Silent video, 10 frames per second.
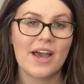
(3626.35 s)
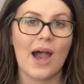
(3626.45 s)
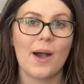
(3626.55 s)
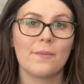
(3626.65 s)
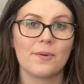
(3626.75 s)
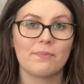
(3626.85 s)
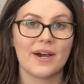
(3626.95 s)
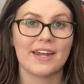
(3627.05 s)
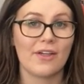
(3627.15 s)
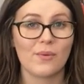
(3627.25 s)
Um,
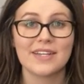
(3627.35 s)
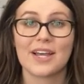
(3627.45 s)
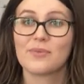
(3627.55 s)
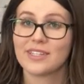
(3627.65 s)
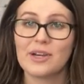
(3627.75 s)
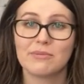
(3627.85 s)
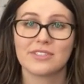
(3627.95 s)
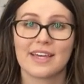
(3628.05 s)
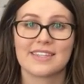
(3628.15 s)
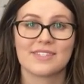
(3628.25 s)
but otherwise, I really hope you
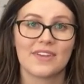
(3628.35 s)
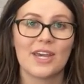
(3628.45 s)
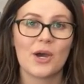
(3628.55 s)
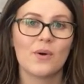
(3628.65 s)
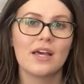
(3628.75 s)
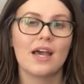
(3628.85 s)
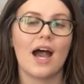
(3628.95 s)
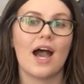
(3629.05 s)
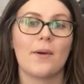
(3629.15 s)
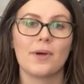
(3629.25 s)
like this video.
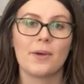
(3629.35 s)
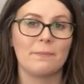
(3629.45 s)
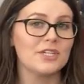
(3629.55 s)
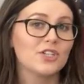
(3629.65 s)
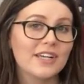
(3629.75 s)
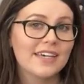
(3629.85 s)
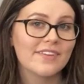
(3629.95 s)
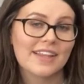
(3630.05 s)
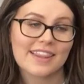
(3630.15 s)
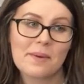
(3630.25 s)
Um, be sure to give it
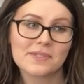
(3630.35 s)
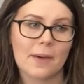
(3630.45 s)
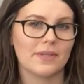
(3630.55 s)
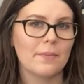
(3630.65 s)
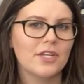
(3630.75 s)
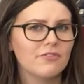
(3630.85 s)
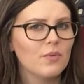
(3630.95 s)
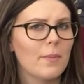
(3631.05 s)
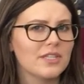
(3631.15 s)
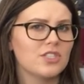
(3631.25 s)
a thumbs up. Let me know if you
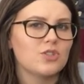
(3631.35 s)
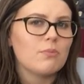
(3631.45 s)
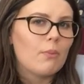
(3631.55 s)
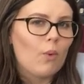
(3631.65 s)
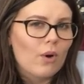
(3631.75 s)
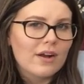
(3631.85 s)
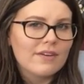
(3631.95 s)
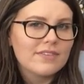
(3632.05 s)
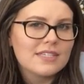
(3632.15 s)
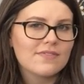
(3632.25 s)
want me to do more
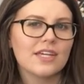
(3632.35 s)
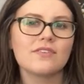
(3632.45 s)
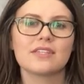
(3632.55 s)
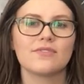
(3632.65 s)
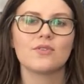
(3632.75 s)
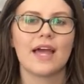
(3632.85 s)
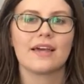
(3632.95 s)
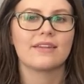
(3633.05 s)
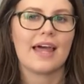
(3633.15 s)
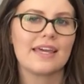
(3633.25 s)
of these videos, if you
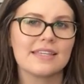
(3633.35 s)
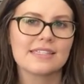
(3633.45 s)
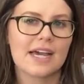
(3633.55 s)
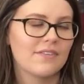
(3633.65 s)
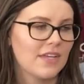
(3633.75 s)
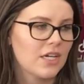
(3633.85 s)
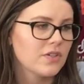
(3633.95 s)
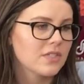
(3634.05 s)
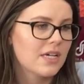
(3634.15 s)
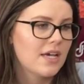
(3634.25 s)
like like these kind of
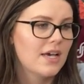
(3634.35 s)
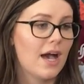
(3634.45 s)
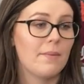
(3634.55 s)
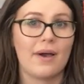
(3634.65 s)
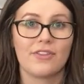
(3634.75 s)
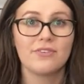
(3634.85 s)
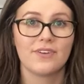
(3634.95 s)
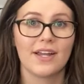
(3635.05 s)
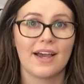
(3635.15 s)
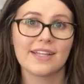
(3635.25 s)
videos. Um, they're
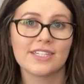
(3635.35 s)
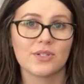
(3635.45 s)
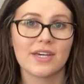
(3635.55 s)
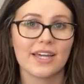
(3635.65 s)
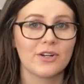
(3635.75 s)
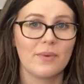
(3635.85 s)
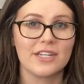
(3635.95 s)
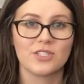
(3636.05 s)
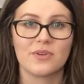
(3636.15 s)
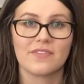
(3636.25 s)
fun. I like doing it. I don't
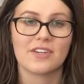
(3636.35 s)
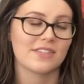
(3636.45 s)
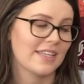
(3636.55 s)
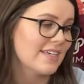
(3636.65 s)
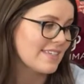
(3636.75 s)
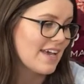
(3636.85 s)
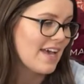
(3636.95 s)
mind doing videos like this.